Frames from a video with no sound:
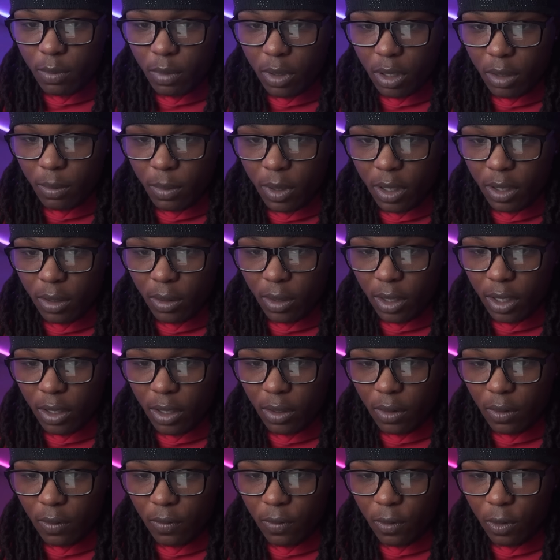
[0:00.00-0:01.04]
bro, but now I got
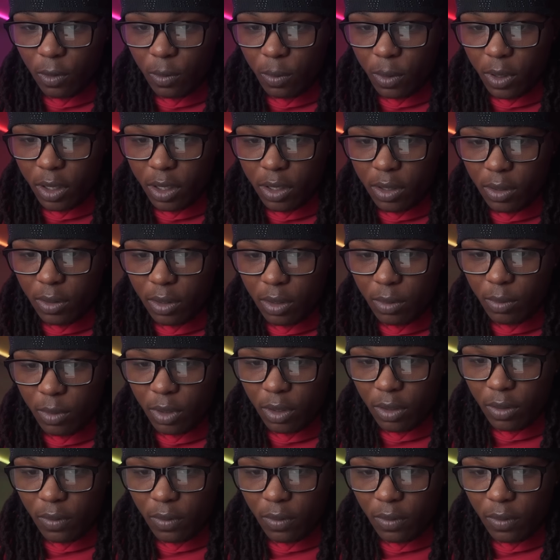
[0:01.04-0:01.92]
no fruit punch on them